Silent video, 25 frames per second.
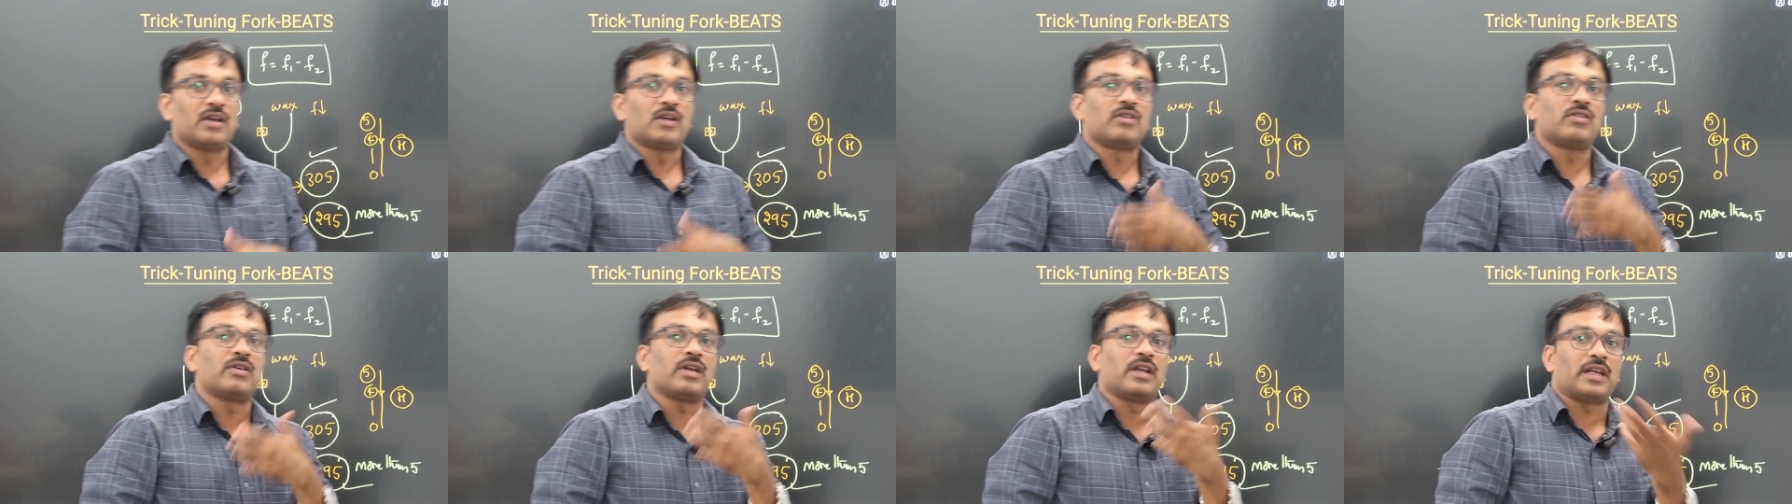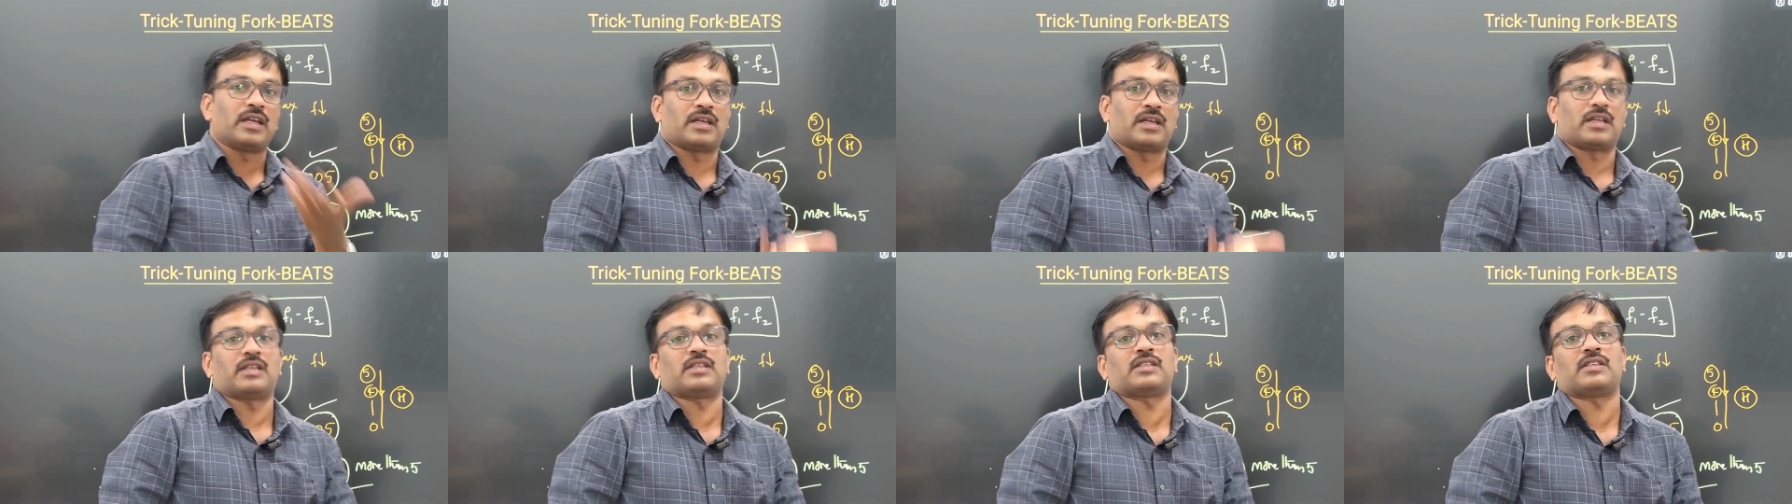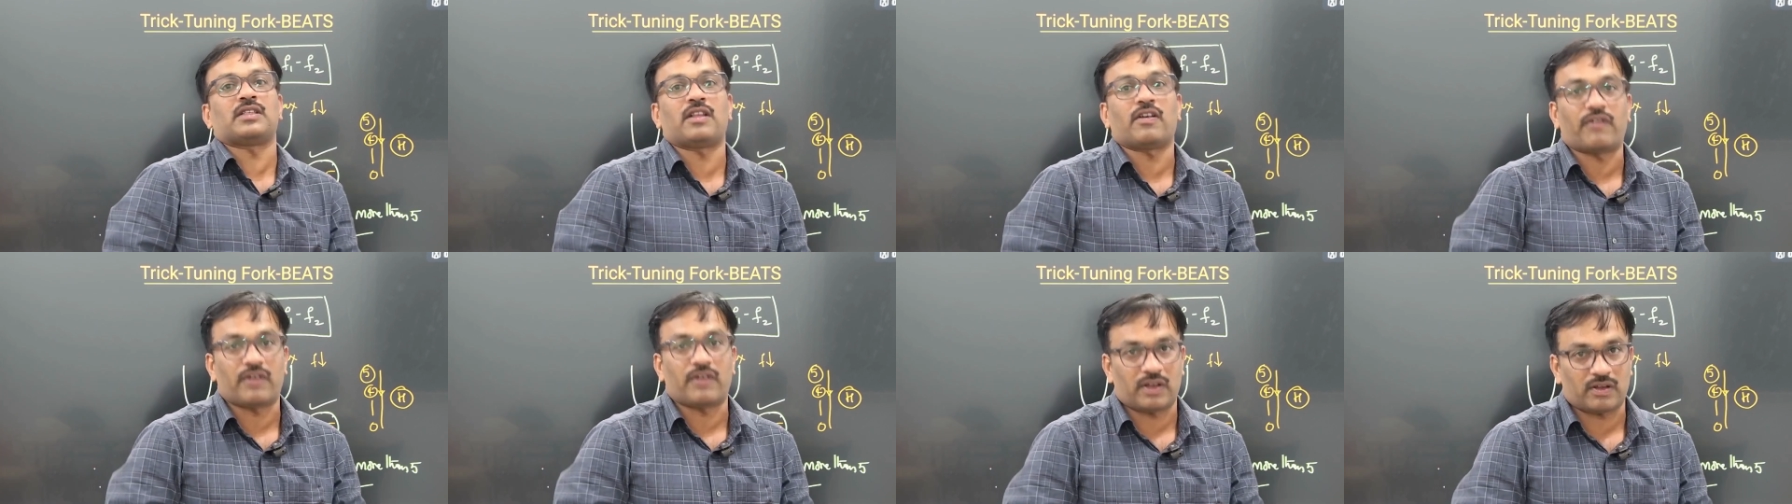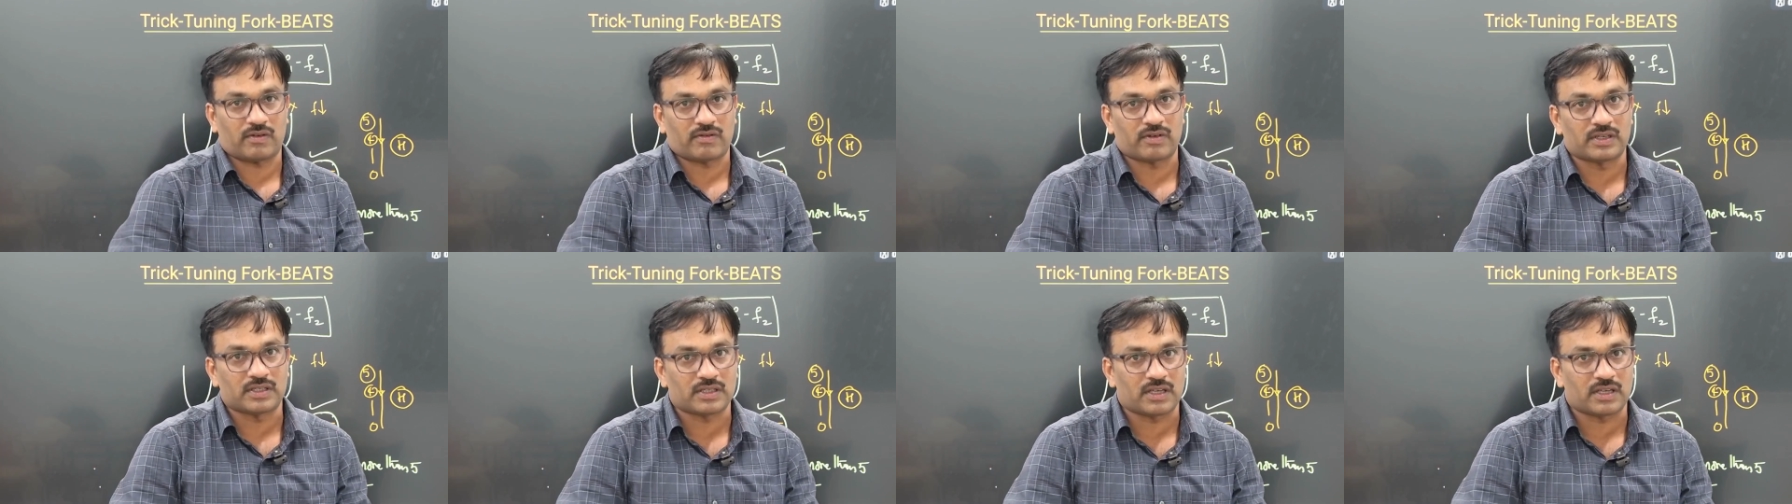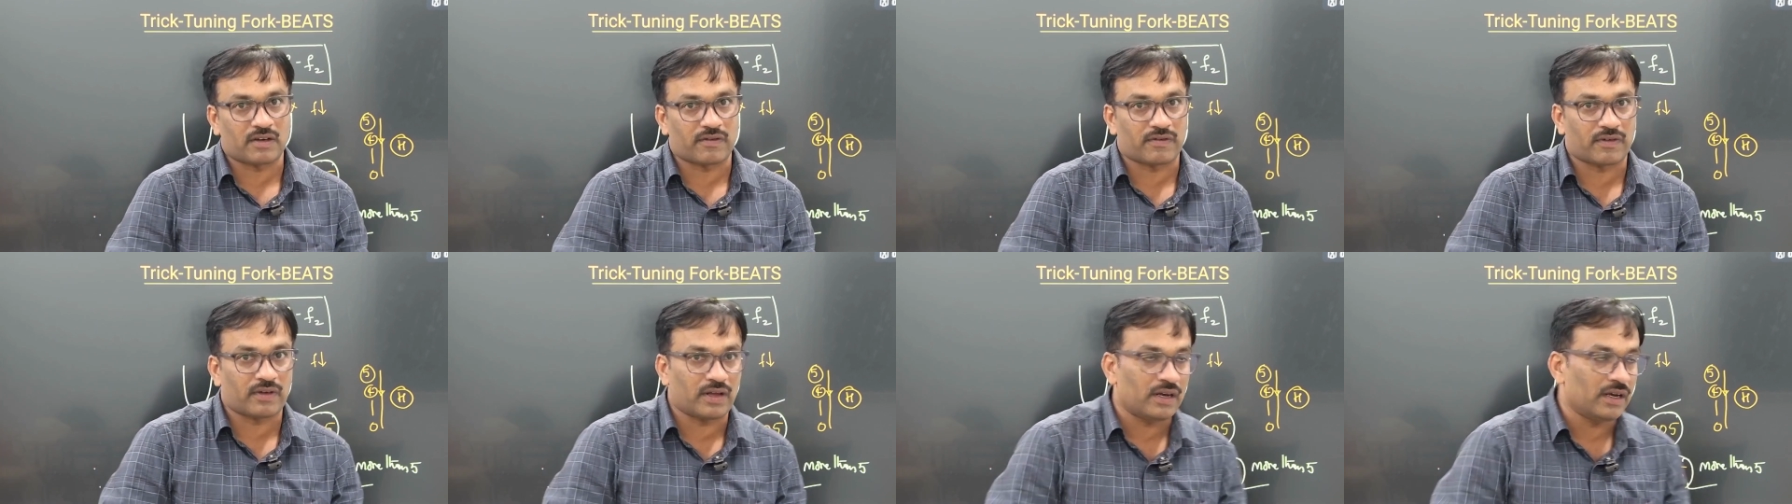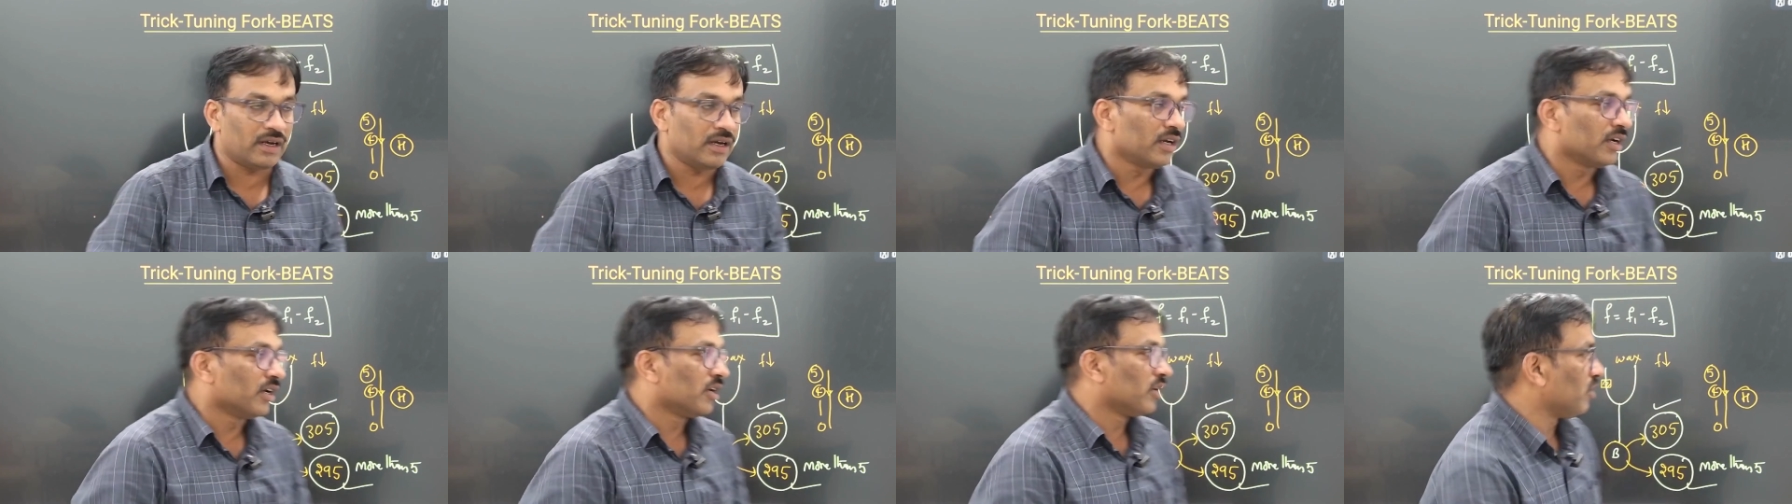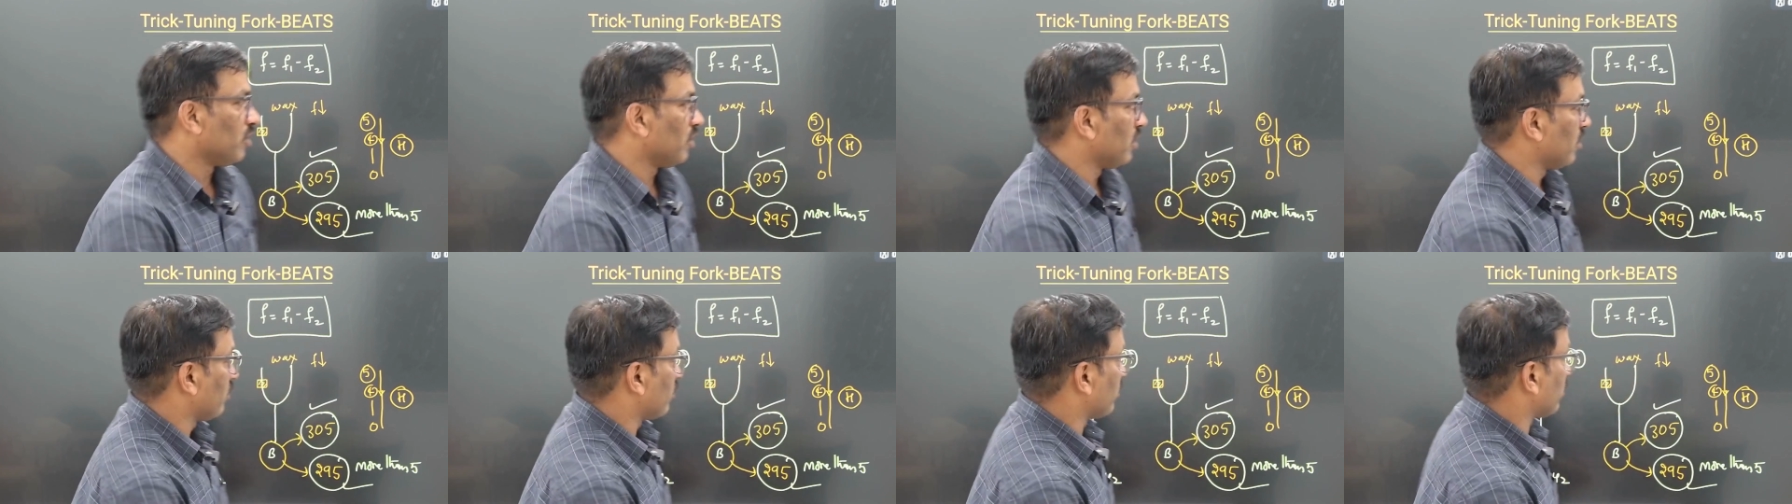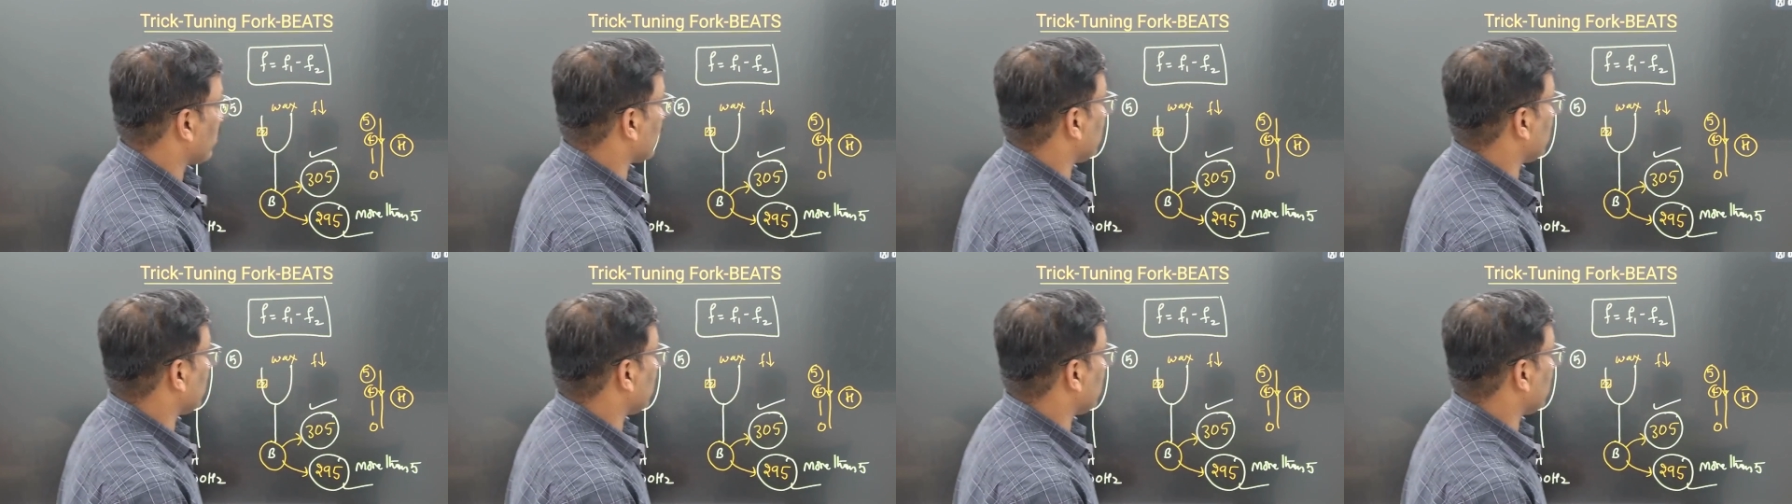You are increasing the frequency of your tuning fork.